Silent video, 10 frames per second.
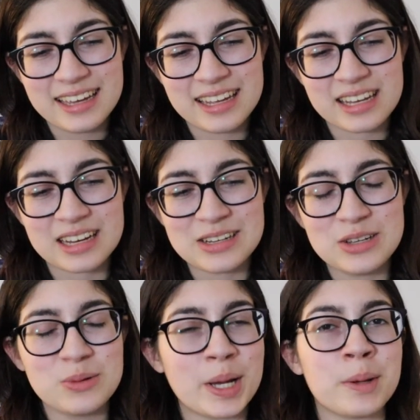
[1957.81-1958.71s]
and I
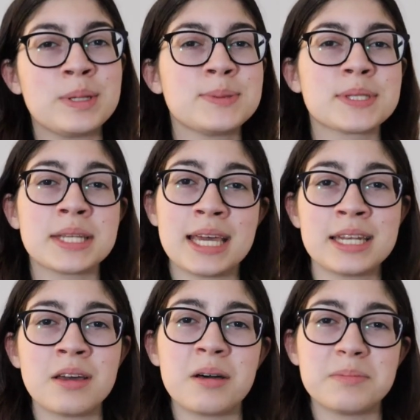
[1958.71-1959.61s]
knew how he was gonna
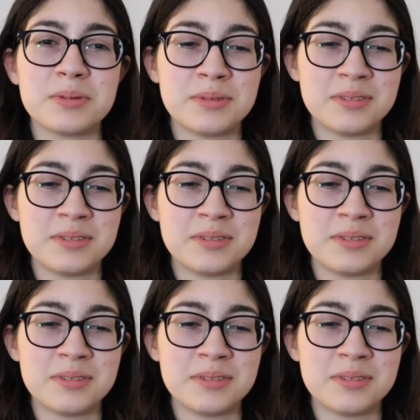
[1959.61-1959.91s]
end up.